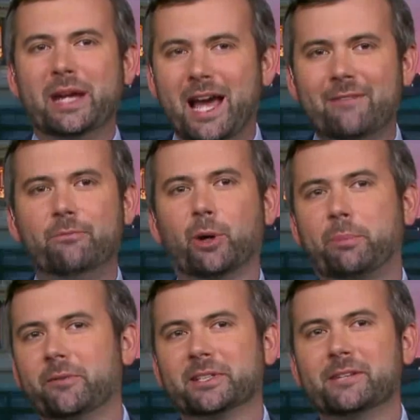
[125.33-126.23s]
we have more
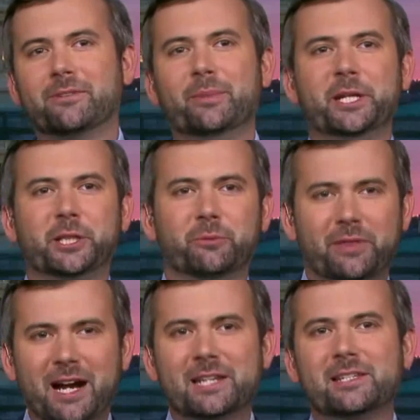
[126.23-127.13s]
perfect information
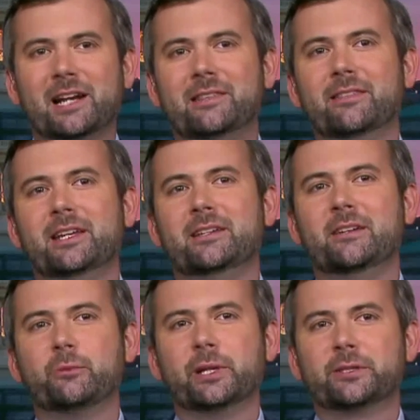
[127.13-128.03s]
with hindsight than they
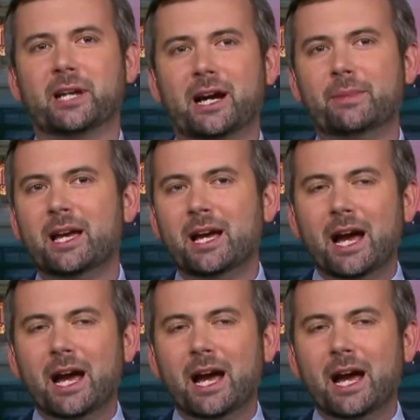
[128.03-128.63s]
did in real time.